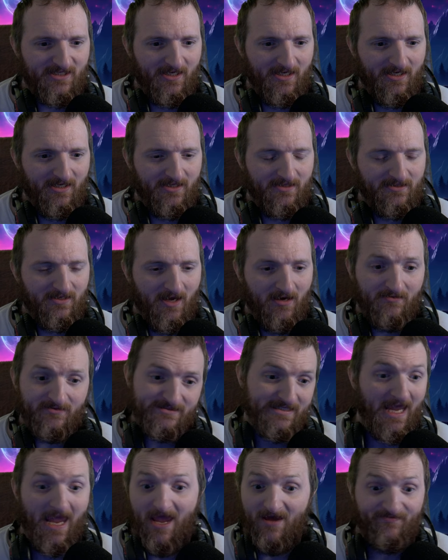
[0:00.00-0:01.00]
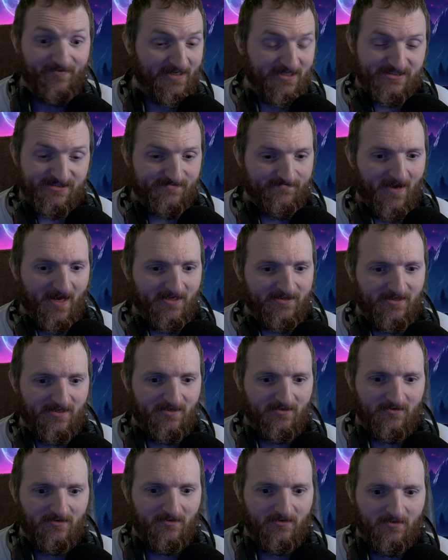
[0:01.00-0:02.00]
and I was half
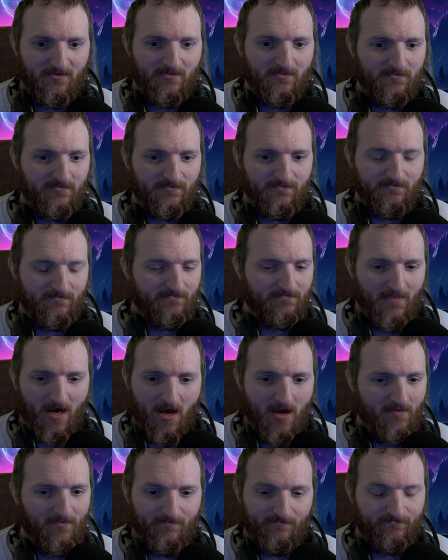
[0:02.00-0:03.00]
expecting my,